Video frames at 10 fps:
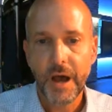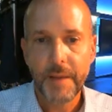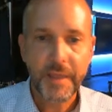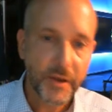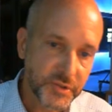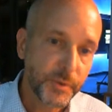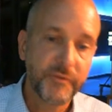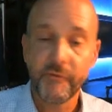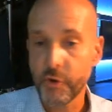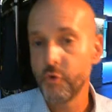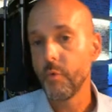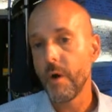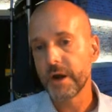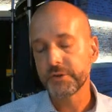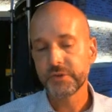they also moved over cool
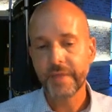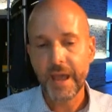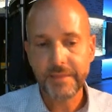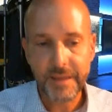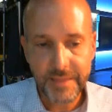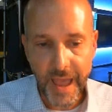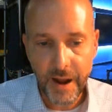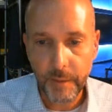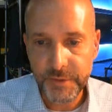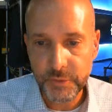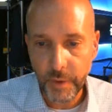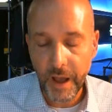water, so that, that, that helped as well.